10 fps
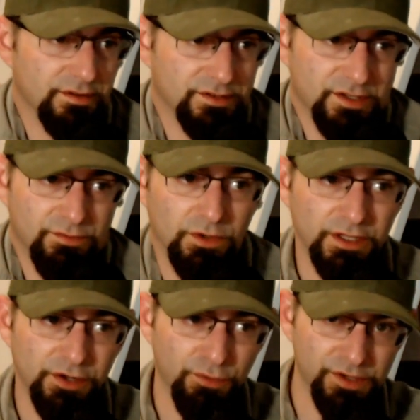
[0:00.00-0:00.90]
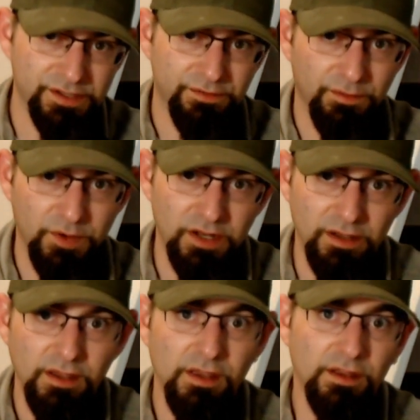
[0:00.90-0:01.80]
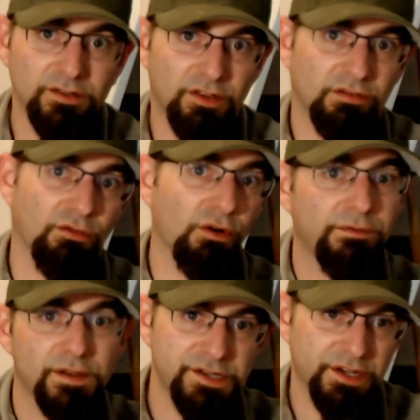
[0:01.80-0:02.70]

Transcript: There's just really no reason for me to throw fish